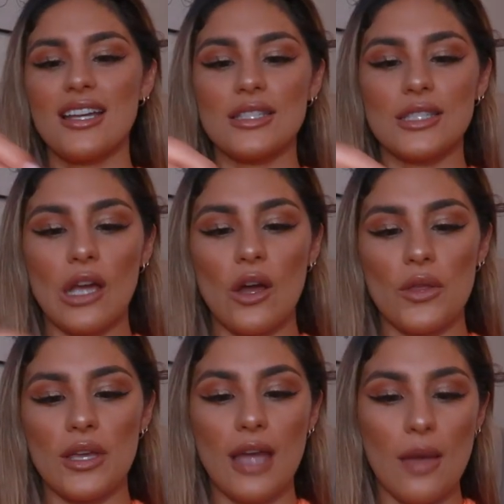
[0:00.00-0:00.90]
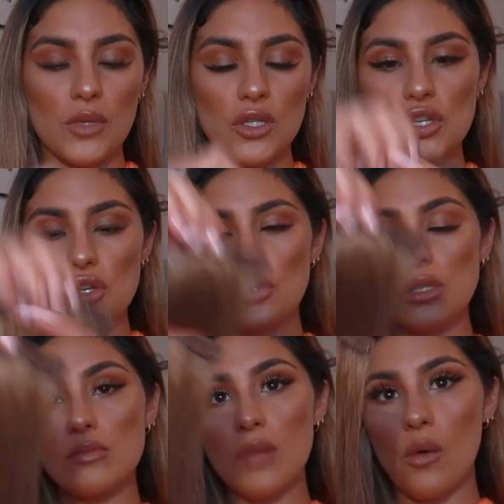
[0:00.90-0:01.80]
so they come with two
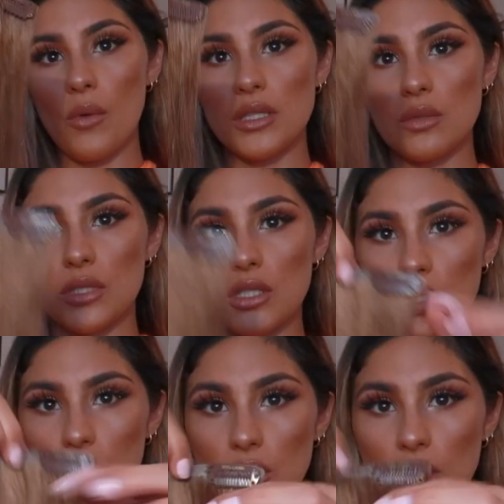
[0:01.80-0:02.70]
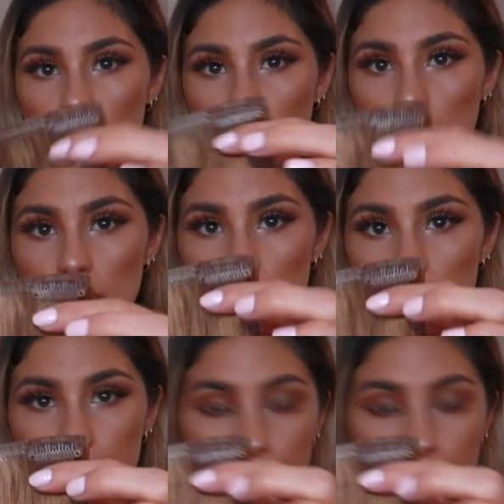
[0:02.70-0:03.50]
small ones with two clips